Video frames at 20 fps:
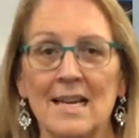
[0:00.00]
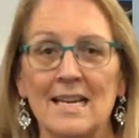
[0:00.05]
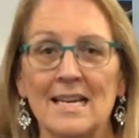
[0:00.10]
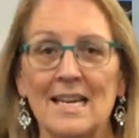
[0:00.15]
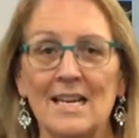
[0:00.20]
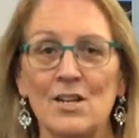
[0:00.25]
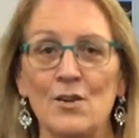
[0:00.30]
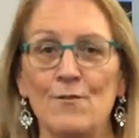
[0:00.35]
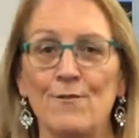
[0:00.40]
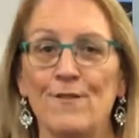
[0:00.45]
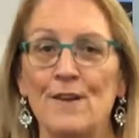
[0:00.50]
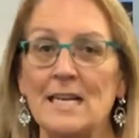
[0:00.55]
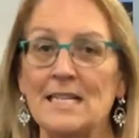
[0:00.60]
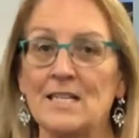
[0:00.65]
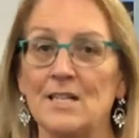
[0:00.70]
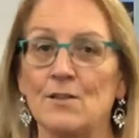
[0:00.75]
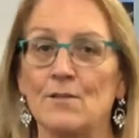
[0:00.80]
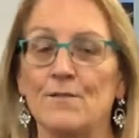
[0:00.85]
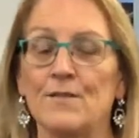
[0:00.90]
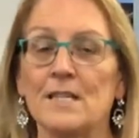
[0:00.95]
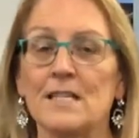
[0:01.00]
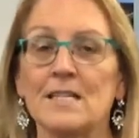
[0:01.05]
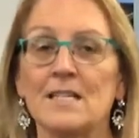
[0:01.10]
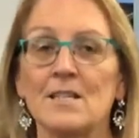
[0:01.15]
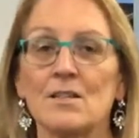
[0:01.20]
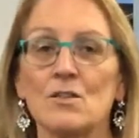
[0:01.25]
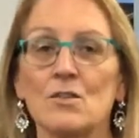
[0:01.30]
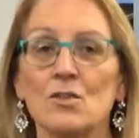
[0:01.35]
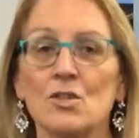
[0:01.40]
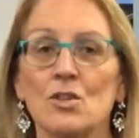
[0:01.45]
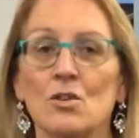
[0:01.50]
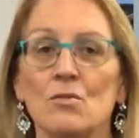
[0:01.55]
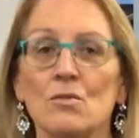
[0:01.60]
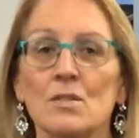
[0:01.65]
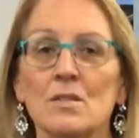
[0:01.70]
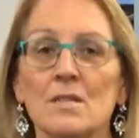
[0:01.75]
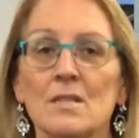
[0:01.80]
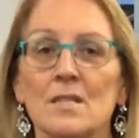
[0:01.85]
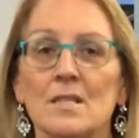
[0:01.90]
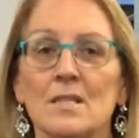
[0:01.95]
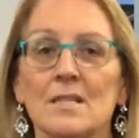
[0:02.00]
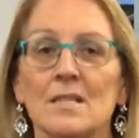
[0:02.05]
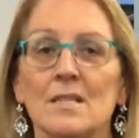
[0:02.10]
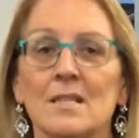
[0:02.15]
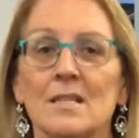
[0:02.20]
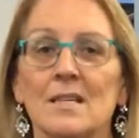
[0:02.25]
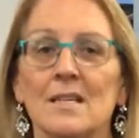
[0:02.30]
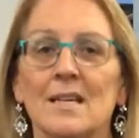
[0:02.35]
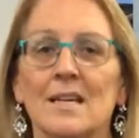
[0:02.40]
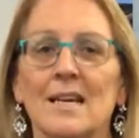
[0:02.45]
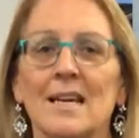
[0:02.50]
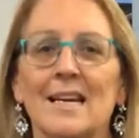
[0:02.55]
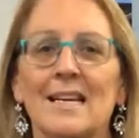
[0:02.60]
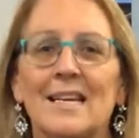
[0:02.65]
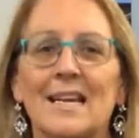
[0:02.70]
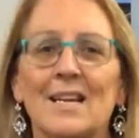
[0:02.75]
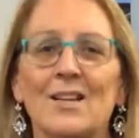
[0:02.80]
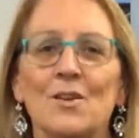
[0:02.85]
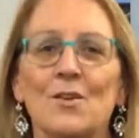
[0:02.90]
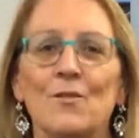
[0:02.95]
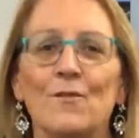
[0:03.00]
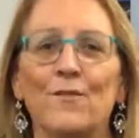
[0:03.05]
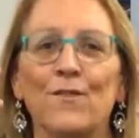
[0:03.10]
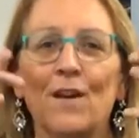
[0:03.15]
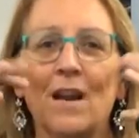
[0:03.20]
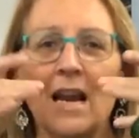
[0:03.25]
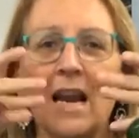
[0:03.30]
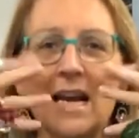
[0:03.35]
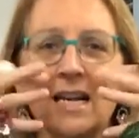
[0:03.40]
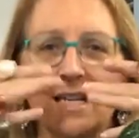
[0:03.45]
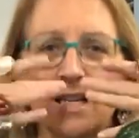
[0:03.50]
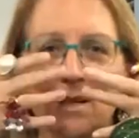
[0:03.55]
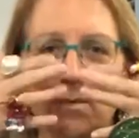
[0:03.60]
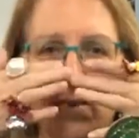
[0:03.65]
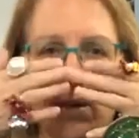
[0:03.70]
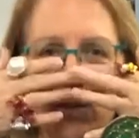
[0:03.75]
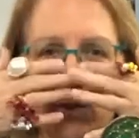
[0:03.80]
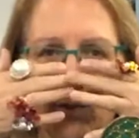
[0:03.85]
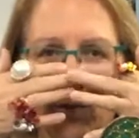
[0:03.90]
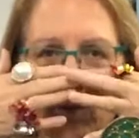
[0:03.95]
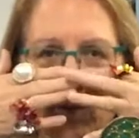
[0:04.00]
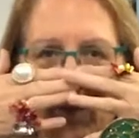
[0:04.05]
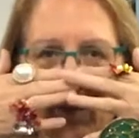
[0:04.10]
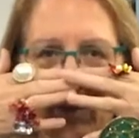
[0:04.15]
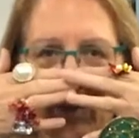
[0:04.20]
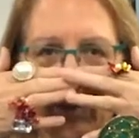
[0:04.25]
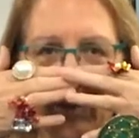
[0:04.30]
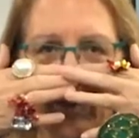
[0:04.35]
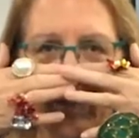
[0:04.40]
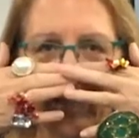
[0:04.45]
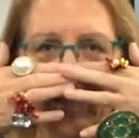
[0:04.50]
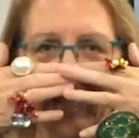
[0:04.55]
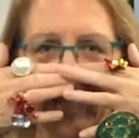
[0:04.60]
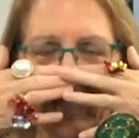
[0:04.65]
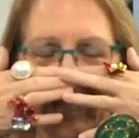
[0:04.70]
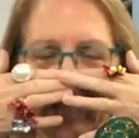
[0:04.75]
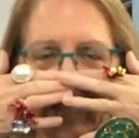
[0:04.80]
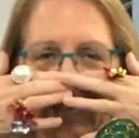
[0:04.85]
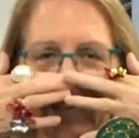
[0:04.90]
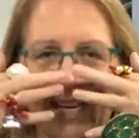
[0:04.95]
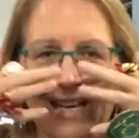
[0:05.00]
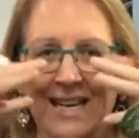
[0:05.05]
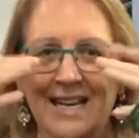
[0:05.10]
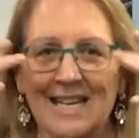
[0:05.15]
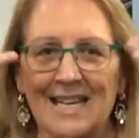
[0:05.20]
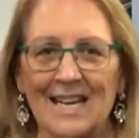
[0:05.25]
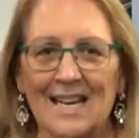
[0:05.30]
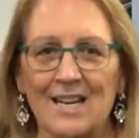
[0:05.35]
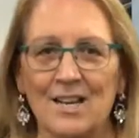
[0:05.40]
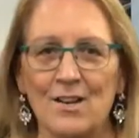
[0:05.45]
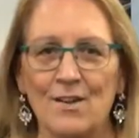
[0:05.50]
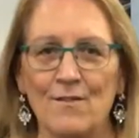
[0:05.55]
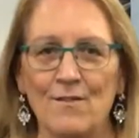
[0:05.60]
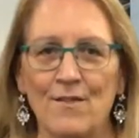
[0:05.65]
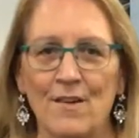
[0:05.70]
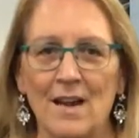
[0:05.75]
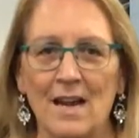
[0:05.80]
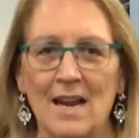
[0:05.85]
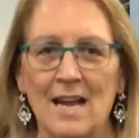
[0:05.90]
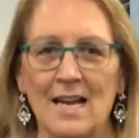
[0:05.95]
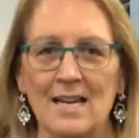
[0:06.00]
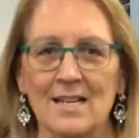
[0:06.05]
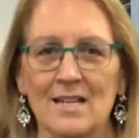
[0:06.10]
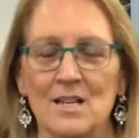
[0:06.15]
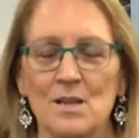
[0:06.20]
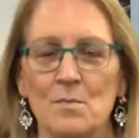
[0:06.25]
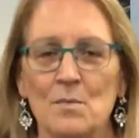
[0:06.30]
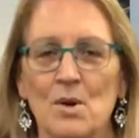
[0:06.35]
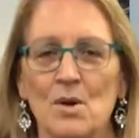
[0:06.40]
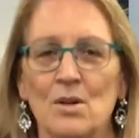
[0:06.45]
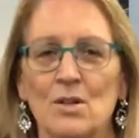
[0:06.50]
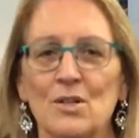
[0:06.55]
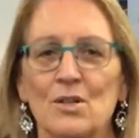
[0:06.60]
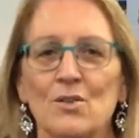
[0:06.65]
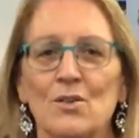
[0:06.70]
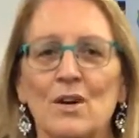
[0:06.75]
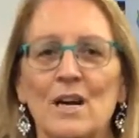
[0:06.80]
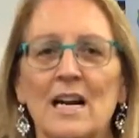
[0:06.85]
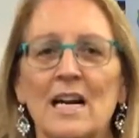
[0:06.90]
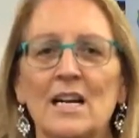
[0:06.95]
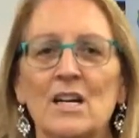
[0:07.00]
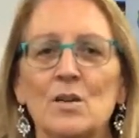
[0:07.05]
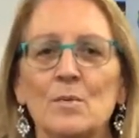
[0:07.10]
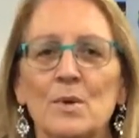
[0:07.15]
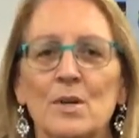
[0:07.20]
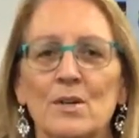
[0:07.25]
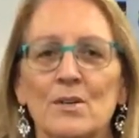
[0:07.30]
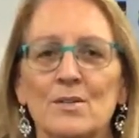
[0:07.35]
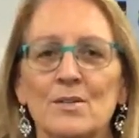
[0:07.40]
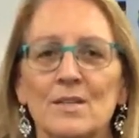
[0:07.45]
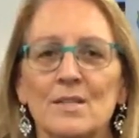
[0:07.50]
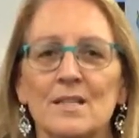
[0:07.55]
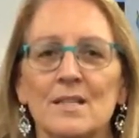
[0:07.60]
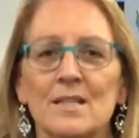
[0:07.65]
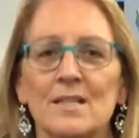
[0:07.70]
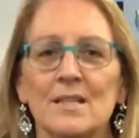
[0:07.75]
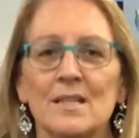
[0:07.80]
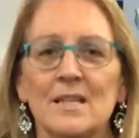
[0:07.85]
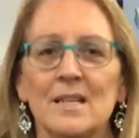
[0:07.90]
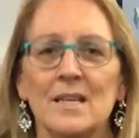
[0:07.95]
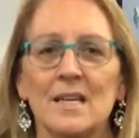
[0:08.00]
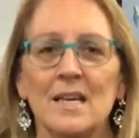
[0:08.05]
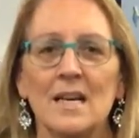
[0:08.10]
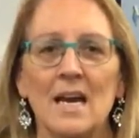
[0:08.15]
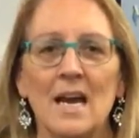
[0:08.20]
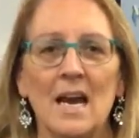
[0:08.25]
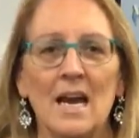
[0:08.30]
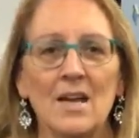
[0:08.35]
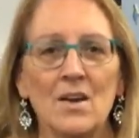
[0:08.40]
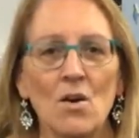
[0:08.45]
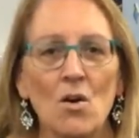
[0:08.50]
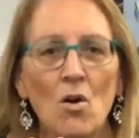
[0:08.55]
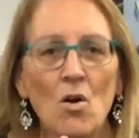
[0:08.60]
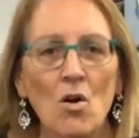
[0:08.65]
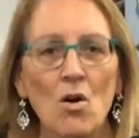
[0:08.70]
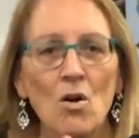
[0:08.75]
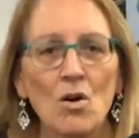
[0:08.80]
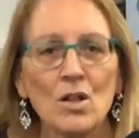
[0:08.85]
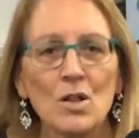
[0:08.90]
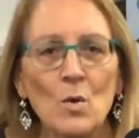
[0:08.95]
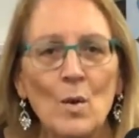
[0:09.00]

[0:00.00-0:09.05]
Can you flutter your fingers on your shoulders? Can you flutter them on your nose? Can you flutter them on your elbows and all the